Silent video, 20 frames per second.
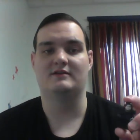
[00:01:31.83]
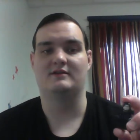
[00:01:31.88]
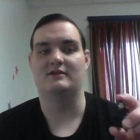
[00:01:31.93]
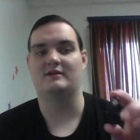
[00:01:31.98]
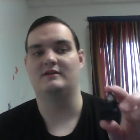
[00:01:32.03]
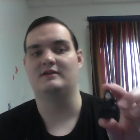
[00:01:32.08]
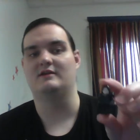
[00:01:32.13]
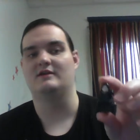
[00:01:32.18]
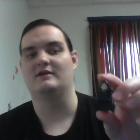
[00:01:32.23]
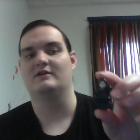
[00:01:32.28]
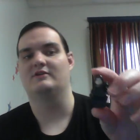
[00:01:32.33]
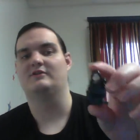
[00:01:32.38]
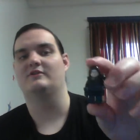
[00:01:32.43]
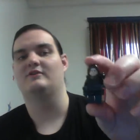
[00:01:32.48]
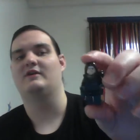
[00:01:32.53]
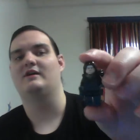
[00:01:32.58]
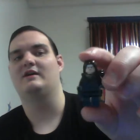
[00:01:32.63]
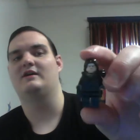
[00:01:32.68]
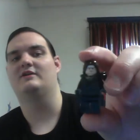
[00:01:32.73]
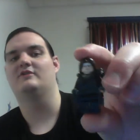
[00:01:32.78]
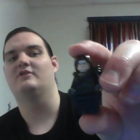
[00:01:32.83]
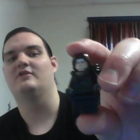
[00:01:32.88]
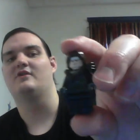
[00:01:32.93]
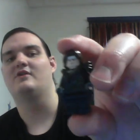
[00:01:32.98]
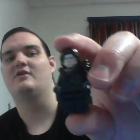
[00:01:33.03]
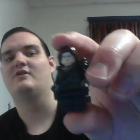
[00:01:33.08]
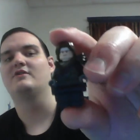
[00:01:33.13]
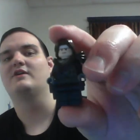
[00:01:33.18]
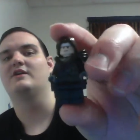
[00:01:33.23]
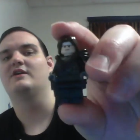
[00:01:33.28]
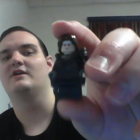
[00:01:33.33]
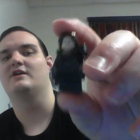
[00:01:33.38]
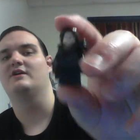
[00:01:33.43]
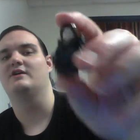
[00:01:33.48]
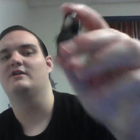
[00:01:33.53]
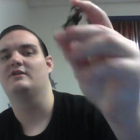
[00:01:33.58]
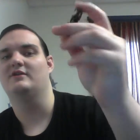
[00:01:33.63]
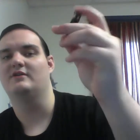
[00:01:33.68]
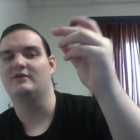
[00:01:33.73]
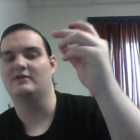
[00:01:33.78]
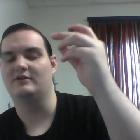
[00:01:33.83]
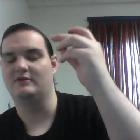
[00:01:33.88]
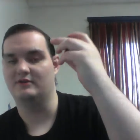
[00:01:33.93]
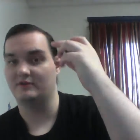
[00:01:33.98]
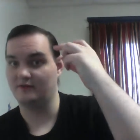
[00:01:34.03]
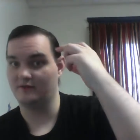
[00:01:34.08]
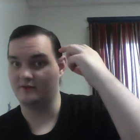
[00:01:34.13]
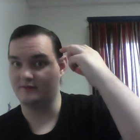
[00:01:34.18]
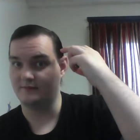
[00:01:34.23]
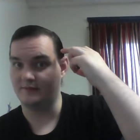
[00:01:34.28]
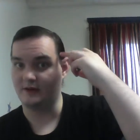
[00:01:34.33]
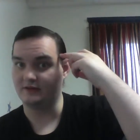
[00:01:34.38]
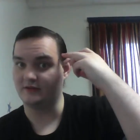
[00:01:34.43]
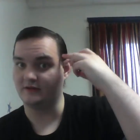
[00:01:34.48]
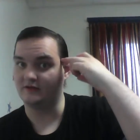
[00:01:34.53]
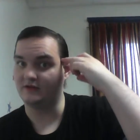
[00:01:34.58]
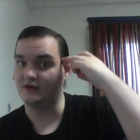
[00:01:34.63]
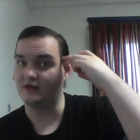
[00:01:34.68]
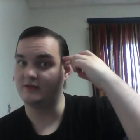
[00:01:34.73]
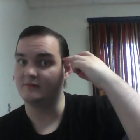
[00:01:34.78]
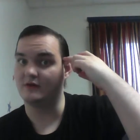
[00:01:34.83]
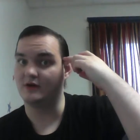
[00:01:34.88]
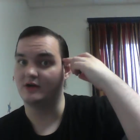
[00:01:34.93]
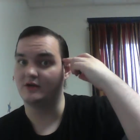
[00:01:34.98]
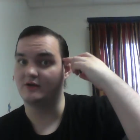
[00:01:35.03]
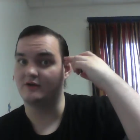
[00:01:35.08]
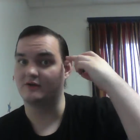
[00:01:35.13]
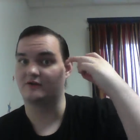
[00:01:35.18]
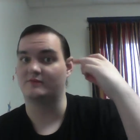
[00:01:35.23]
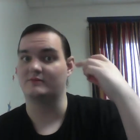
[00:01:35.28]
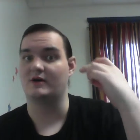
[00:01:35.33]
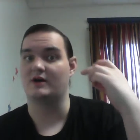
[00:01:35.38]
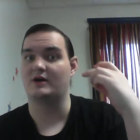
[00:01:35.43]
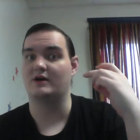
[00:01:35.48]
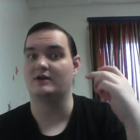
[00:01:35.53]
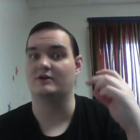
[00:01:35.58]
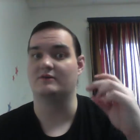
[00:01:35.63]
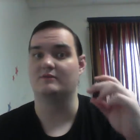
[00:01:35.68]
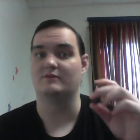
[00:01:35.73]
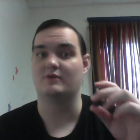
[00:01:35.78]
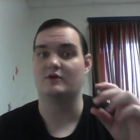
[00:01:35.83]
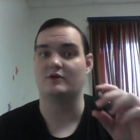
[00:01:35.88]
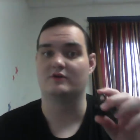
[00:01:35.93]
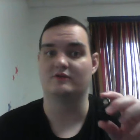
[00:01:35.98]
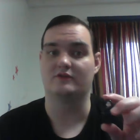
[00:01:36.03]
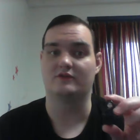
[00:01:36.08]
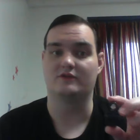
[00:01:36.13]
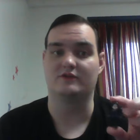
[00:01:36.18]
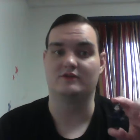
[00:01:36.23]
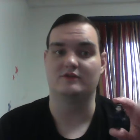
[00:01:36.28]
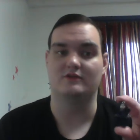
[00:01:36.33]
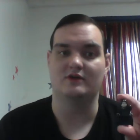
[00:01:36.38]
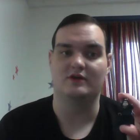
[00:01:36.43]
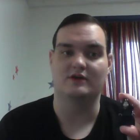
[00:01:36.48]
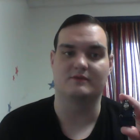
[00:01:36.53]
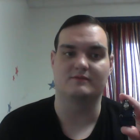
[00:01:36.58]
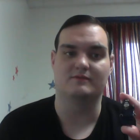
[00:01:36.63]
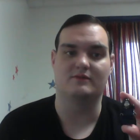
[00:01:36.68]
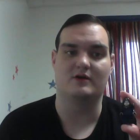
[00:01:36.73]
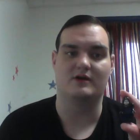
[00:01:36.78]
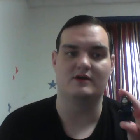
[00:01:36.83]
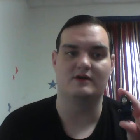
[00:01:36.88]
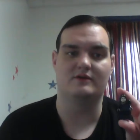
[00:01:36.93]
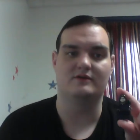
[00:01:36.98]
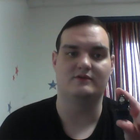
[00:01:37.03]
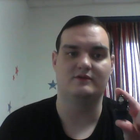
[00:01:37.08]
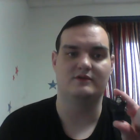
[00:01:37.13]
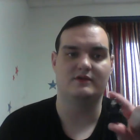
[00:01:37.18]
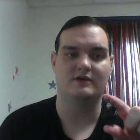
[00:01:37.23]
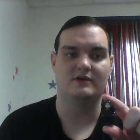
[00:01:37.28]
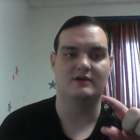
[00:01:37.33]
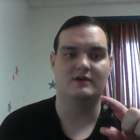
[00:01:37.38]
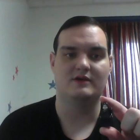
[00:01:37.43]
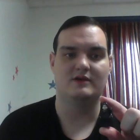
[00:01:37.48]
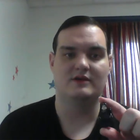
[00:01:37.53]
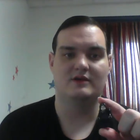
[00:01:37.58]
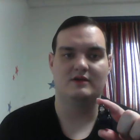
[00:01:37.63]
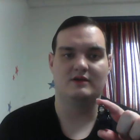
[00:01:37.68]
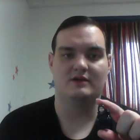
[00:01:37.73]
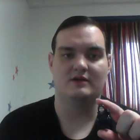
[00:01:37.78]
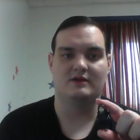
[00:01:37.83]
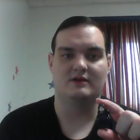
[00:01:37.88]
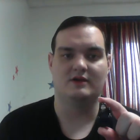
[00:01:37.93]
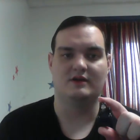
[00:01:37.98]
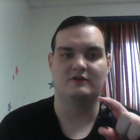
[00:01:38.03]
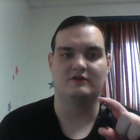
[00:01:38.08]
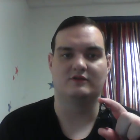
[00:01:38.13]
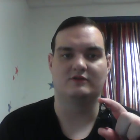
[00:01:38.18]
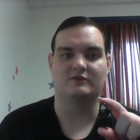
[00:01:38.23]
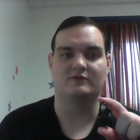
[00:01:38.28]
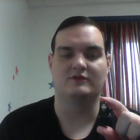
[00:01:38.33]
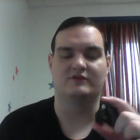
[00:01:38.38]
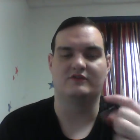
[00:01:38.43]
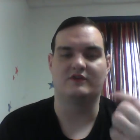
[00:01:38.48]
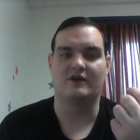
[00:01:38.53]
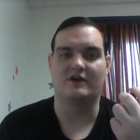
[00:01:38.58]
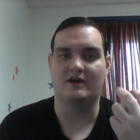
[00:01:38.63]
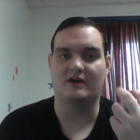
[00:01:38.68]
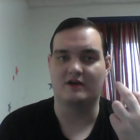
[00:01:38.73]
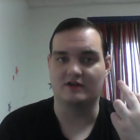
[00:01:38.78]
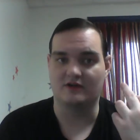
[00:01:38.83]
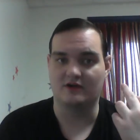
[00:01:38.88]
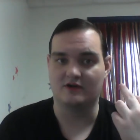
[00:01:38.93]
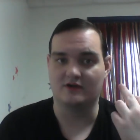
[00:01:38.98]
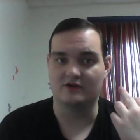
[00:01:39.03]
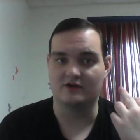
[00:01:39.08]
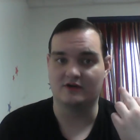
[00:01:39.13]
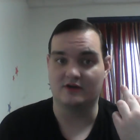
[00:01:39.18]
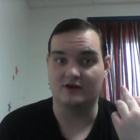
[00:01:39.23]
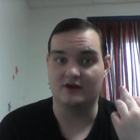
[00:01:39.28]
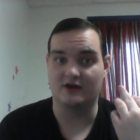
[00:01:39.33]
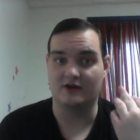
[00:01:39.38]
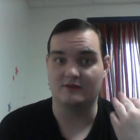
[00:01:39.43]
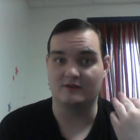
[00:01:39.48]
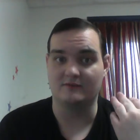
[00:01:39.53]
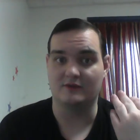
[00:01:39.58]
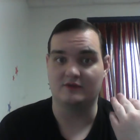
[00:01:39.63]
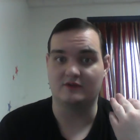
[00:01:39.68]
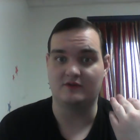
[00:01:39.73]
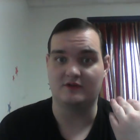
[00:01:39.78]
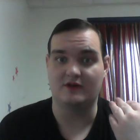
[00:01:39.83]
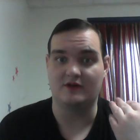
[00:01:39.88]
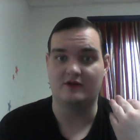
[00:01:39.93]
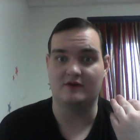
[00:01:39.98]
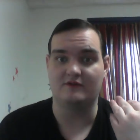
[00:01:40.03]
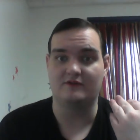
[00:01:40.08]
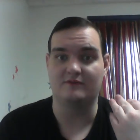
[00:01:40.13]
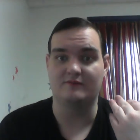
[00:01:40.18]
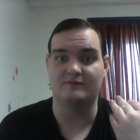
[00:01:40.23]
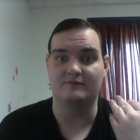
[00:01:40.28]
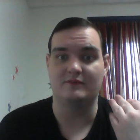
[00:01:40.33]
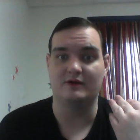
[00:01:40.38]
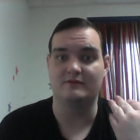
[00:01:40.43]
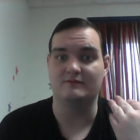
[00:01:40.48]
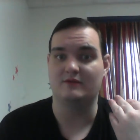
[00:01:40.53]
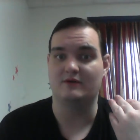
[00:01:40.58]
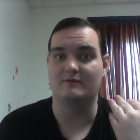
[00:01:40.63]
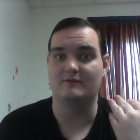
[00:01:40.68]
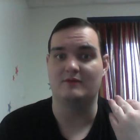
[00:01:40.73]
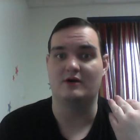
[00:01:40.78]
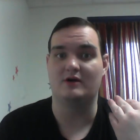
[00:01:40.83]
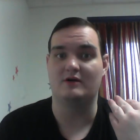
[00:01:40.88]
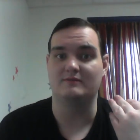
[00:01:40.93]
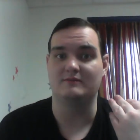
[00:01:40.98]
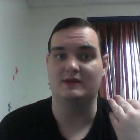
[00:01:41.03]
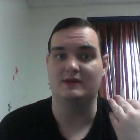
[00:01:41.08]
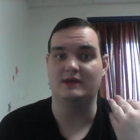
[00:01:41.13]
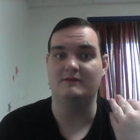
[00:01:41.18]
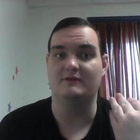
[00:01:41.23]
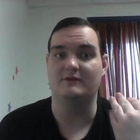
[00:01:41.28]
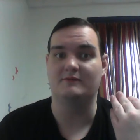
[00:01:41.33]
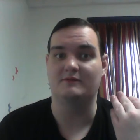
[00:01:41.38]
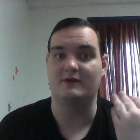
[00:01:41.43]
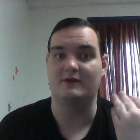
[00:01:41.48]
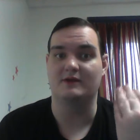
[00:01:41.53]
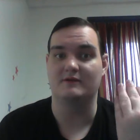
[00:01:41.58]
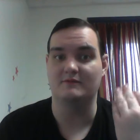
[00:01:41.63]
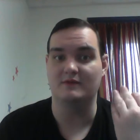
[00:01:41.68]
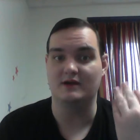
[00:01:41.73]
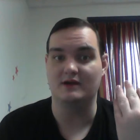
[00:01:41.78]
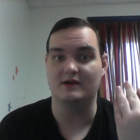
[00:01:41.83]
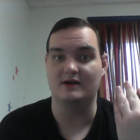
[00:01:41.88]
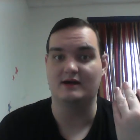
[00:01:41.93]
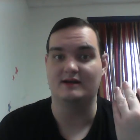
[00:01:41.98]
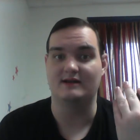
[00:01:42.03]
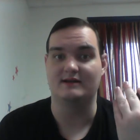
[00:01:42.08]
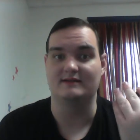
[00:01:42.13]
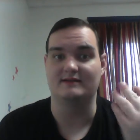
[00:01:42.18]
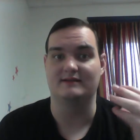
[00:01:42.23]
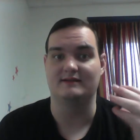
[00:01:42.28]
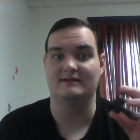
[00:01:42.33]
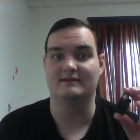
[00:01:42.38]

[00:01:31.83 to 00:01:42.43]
He also has long hair, about the same color as mine almost, dark brown. I just wish I had longer hair myself, but my mom keeps making me cut it.